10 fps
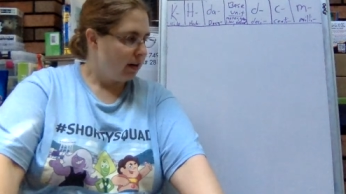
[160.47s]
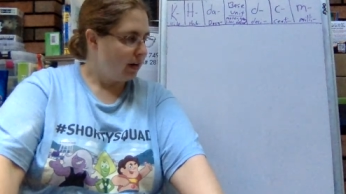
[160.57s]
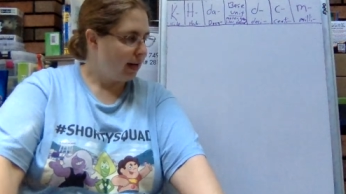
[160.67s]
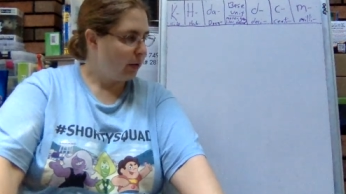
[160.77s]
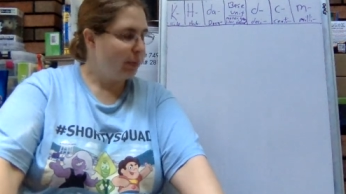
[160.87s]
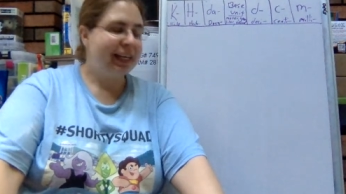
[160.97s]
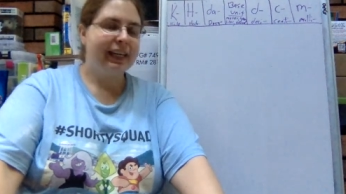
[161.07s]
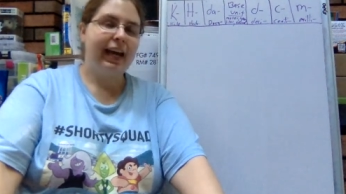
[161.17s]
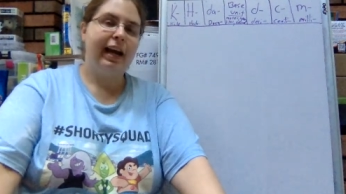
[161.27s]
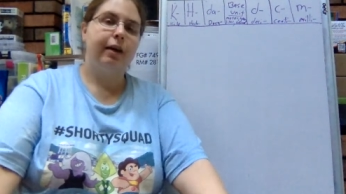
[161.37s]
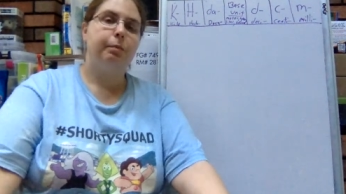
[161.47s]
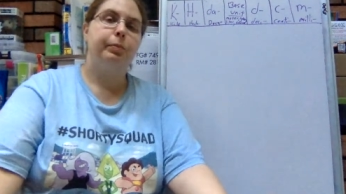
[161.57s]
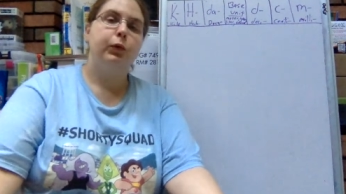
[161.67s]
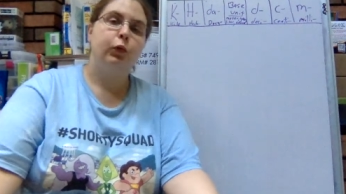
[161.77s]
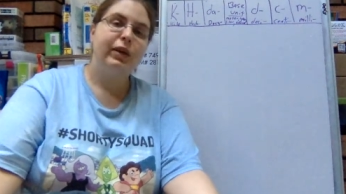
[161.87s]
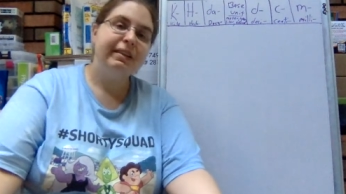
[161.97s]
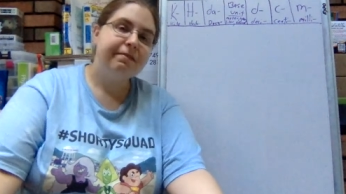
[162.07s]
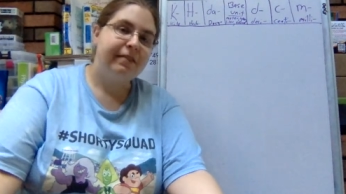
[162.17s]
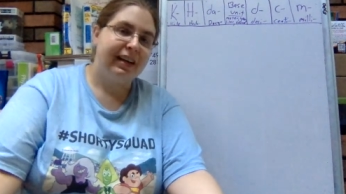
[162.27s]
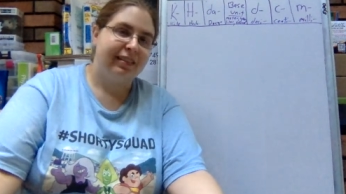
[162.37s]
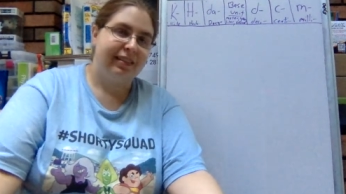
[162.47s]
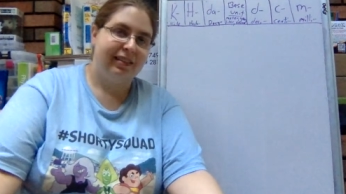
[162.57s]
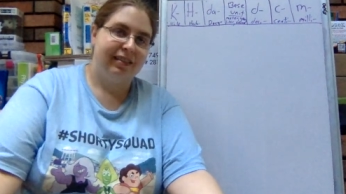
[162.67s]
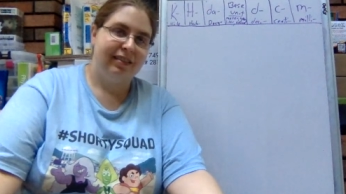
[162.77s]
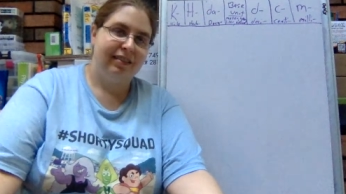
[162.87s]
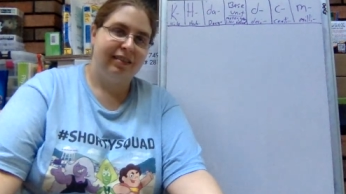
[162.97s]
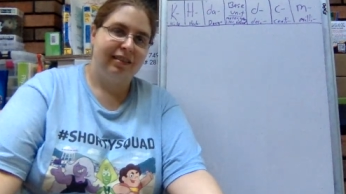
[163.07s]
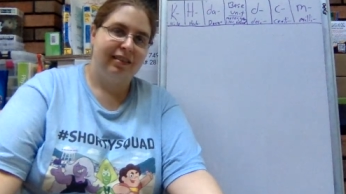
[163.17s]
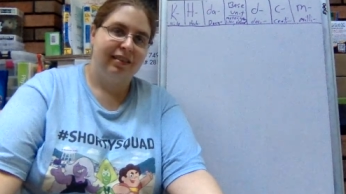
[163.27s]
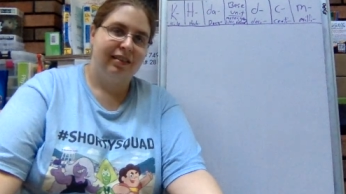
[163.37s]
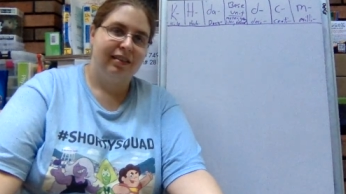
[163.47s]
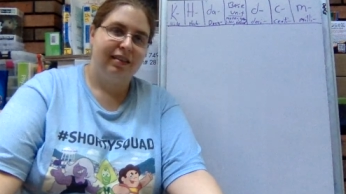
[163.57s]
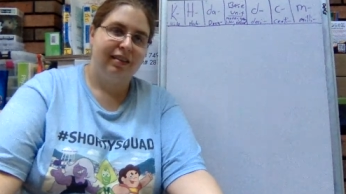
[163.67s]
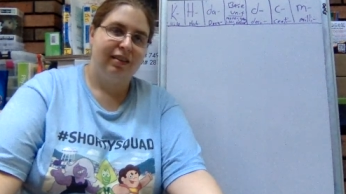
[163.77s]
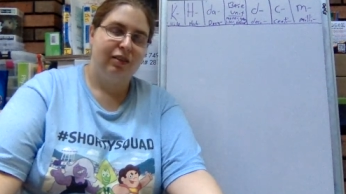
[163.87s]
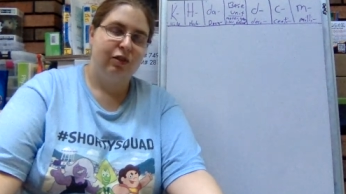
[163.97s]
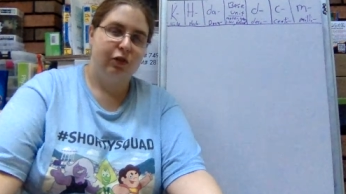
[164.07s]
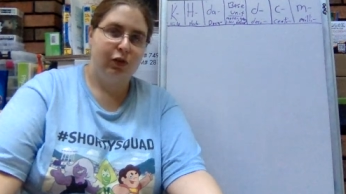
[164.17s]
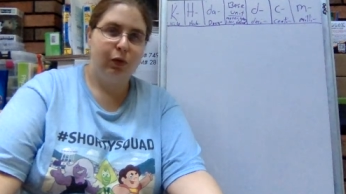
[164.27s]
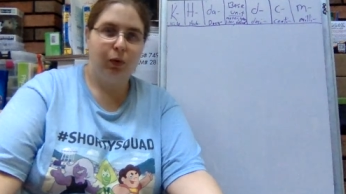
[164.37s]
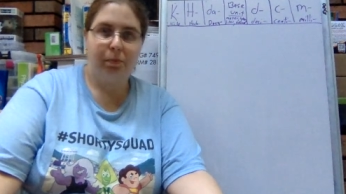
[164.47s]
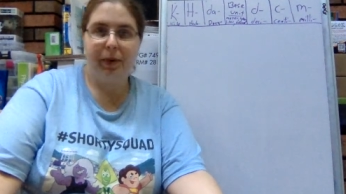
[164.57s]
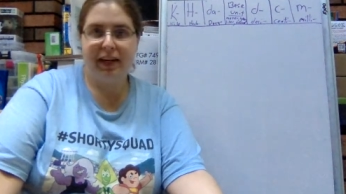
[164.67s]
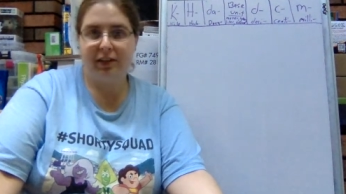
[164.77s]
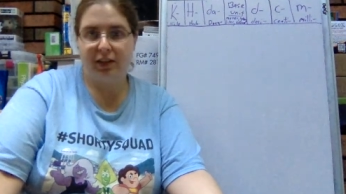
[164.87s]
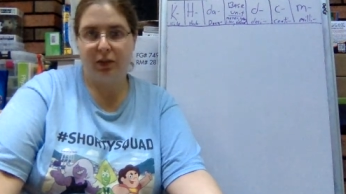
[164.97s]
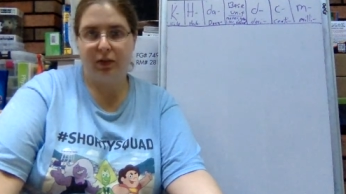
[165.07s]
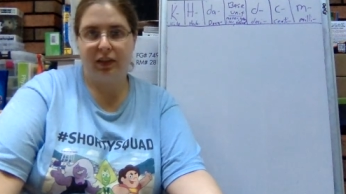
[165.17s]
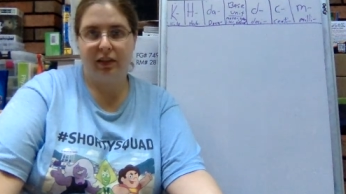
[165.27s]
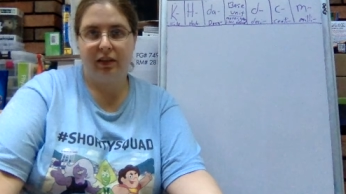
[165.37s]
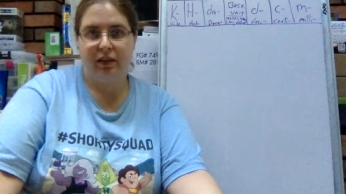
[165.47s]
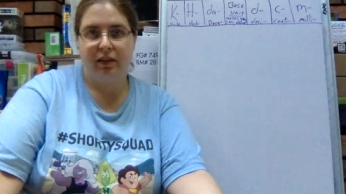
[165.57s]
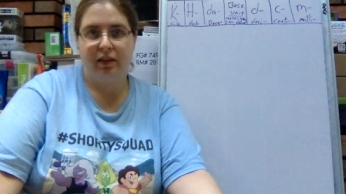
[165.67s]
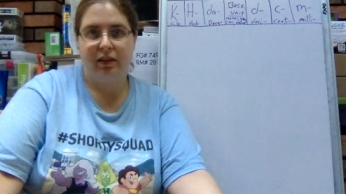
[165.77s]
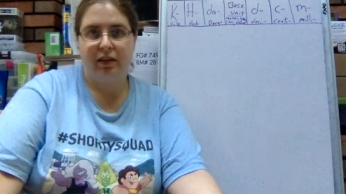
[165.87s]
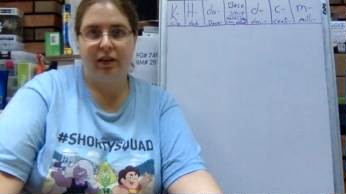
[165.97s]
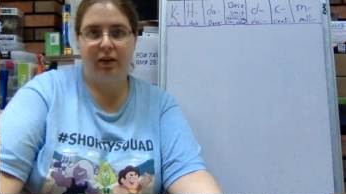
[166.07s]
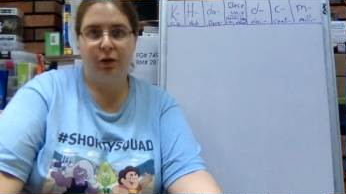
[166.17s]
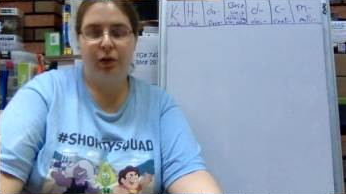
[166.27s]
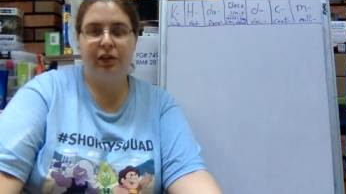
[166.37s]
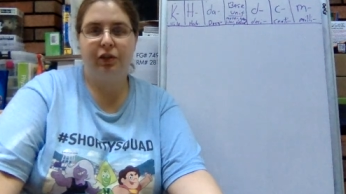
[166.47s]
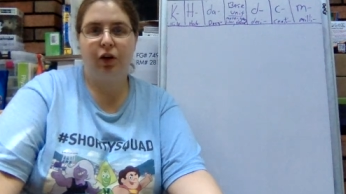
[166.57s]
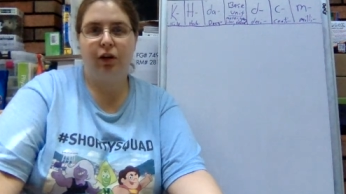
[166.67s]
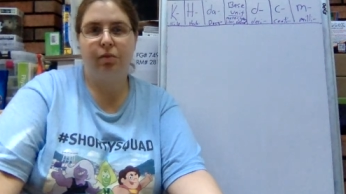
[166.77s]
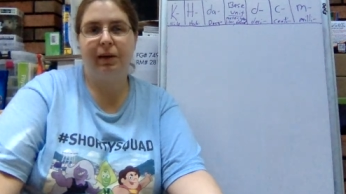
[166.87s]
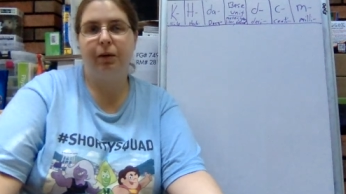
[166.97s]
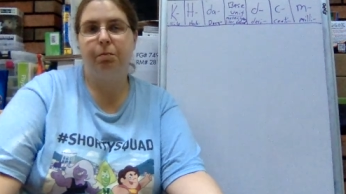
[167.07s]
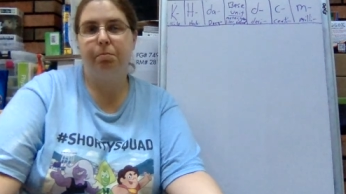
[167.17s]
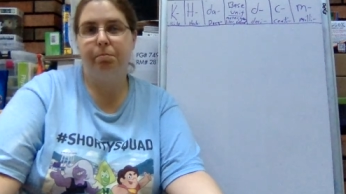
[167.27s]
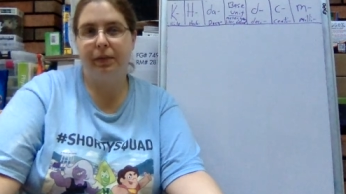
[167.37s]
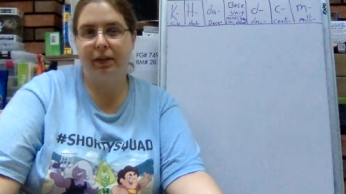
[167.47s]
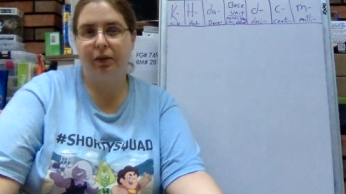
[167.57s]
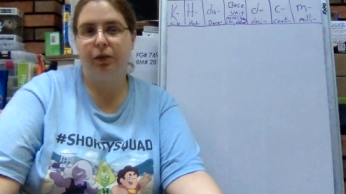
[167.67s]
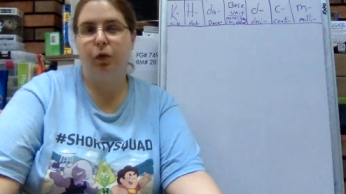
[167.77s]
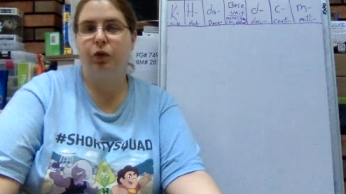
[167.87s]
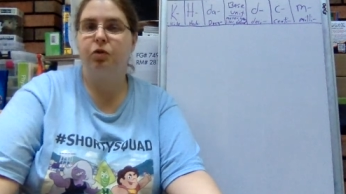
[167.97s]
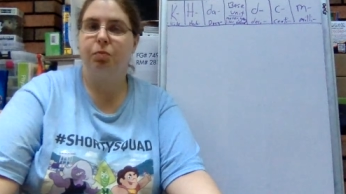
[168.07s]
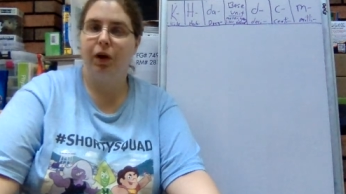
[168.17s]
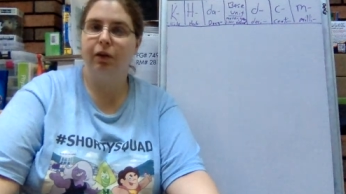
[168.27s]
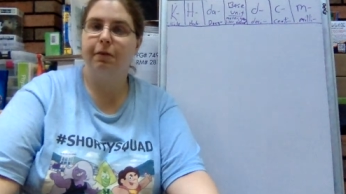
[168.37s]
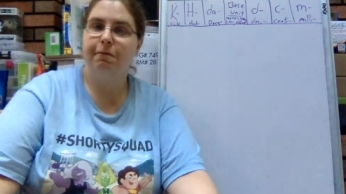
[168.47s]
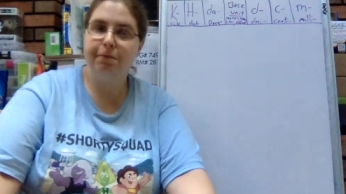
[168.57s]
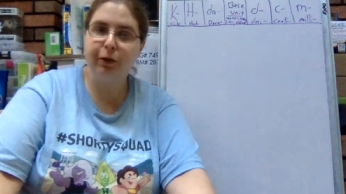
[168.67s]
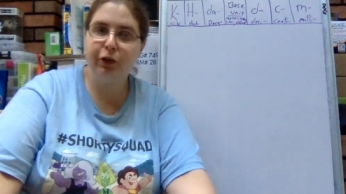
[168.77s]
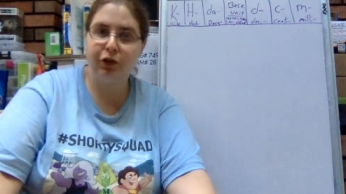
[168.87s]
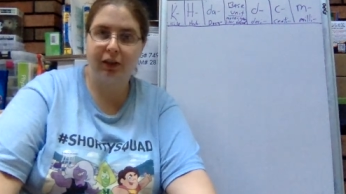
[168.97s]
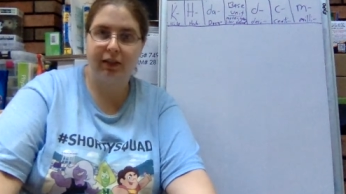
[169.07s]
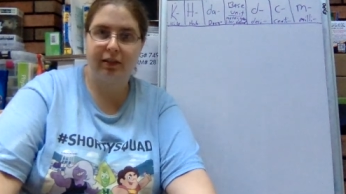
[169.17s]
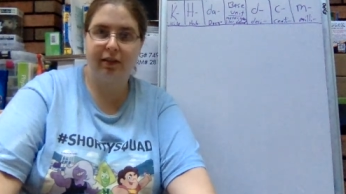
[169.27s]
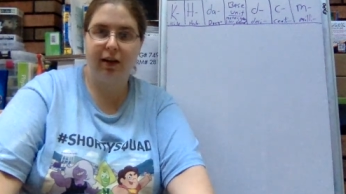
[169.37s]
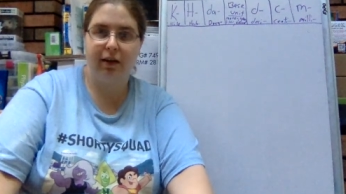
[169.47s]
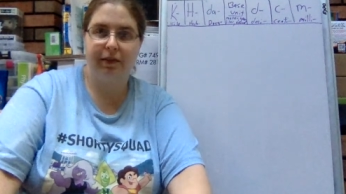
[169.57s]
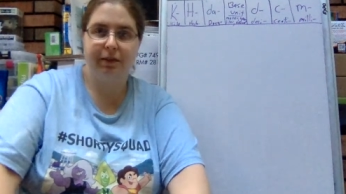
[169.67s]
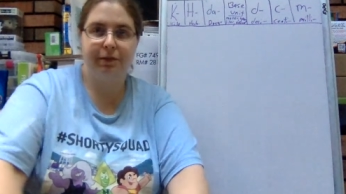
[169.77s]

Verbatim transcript: Now we can add prefixes to a base unit in order to talk about bigger or smaller versions of it.